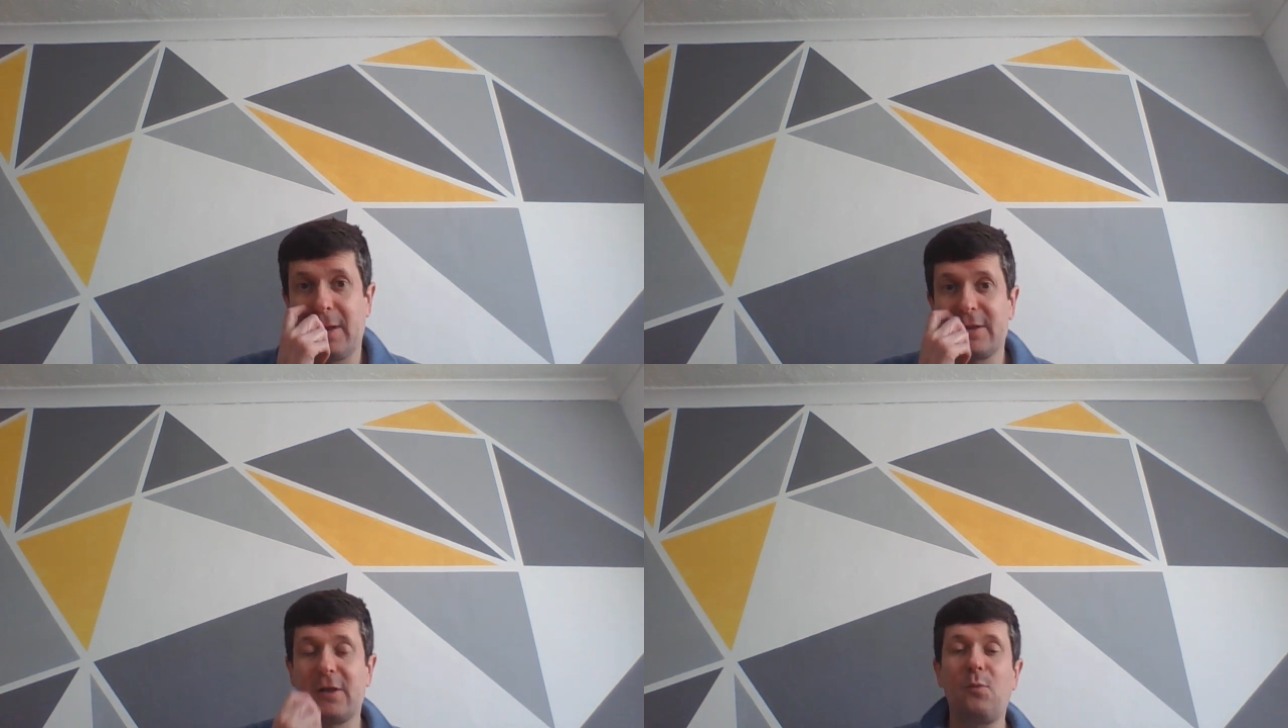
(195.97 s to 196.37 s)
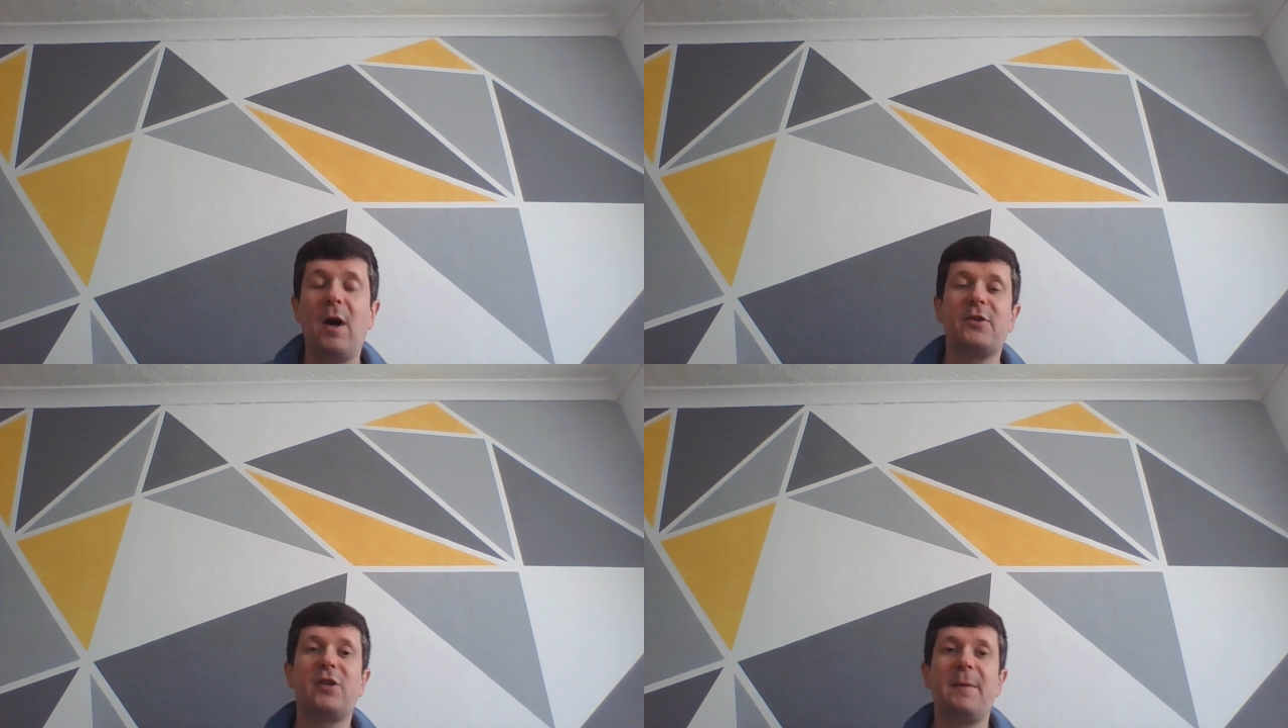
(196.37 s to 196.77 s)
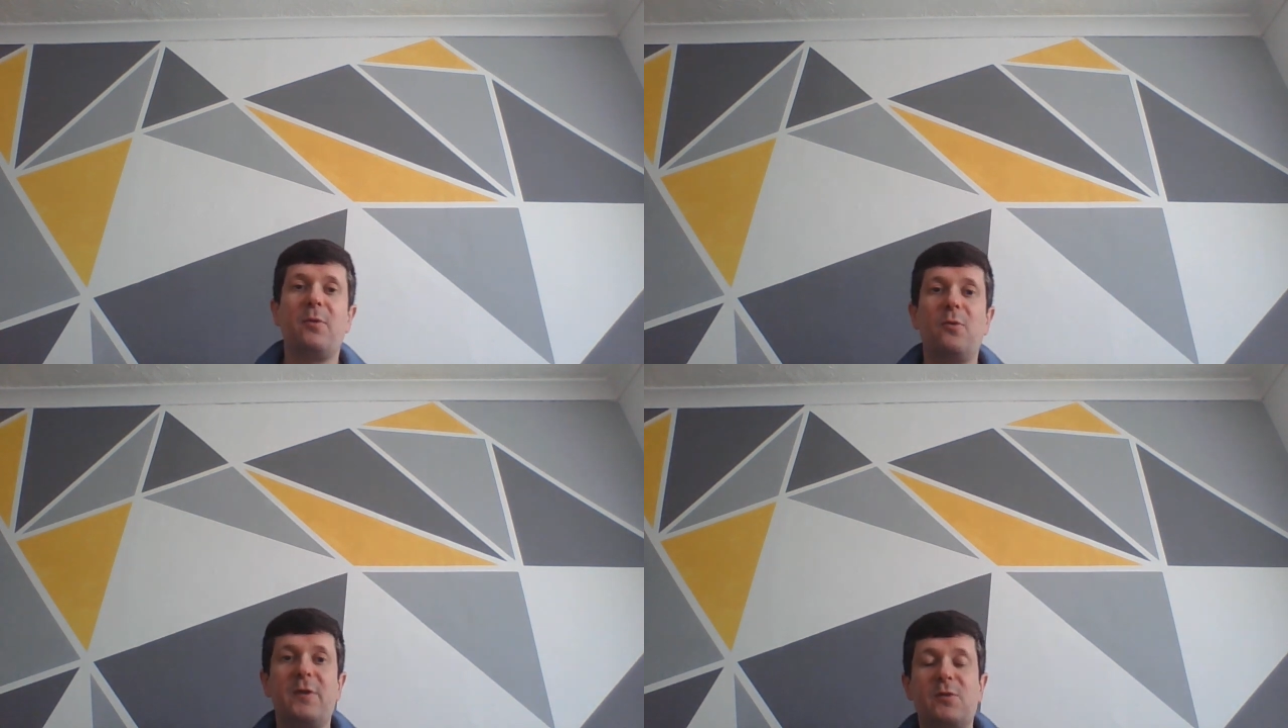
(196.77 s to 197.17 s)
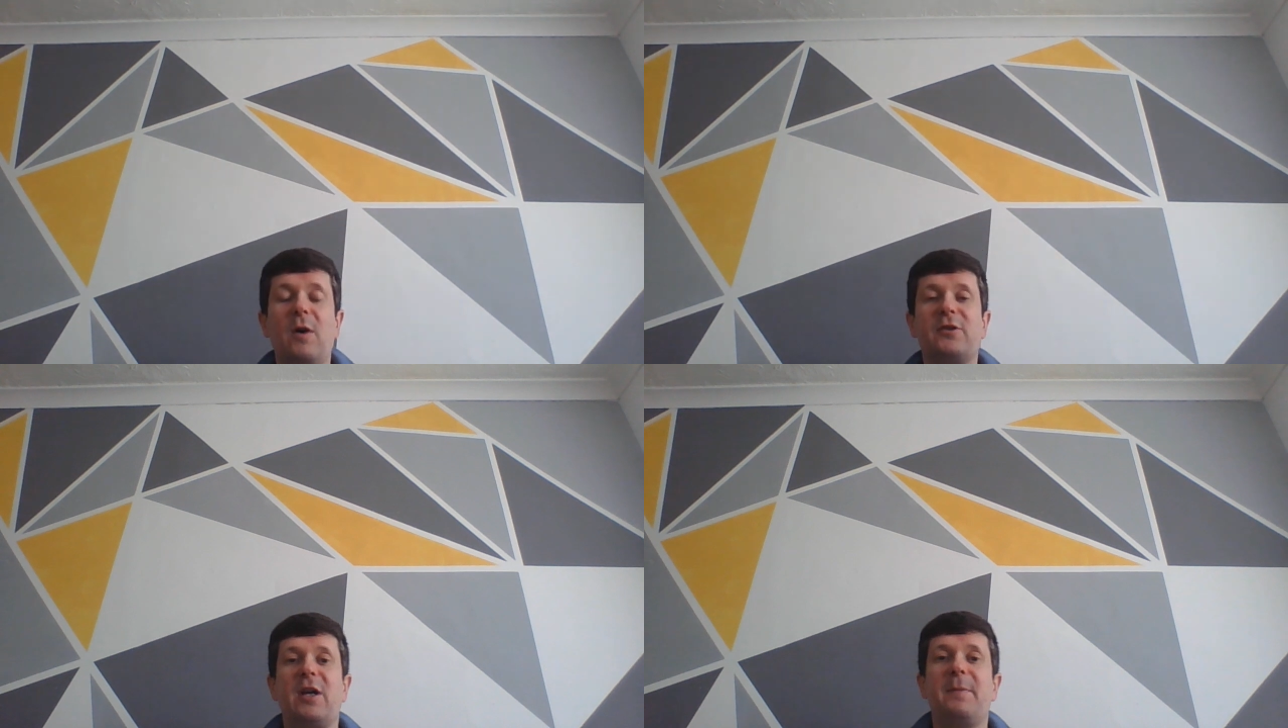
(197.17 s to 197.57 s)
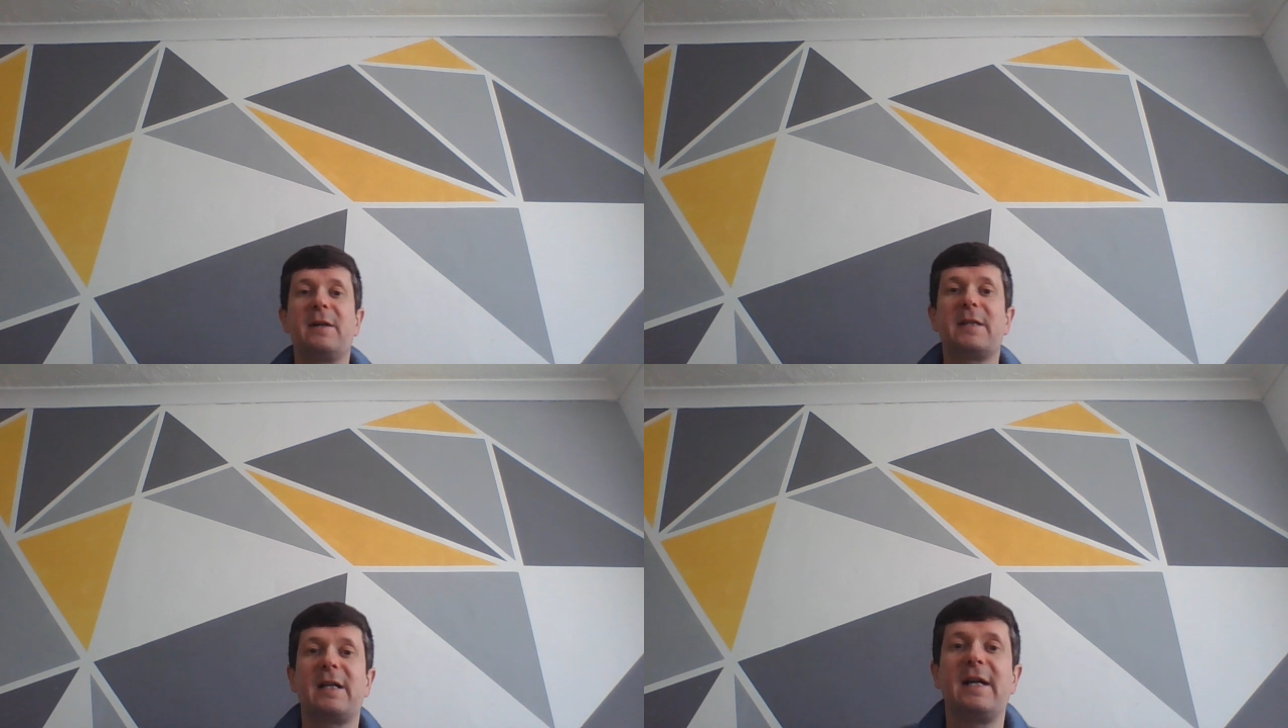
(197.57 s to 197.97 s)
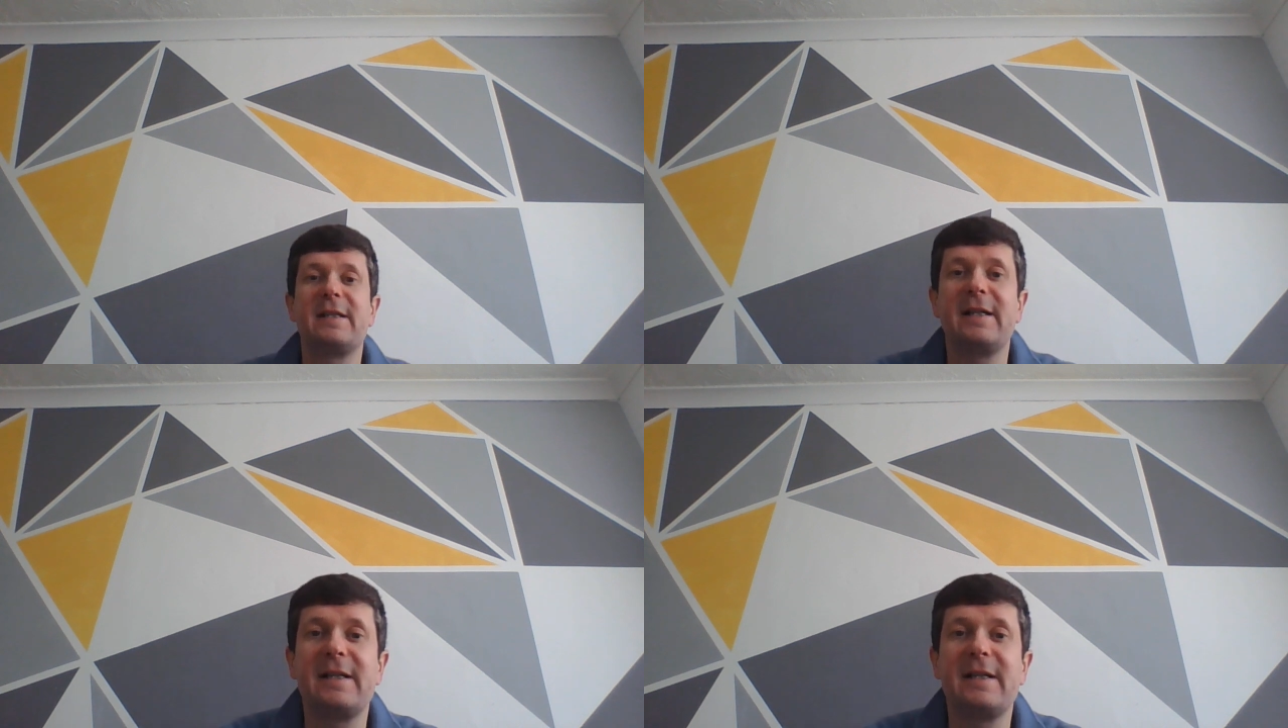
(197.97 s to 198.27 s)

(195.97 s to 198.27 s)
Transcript: So this Whitechapel estate in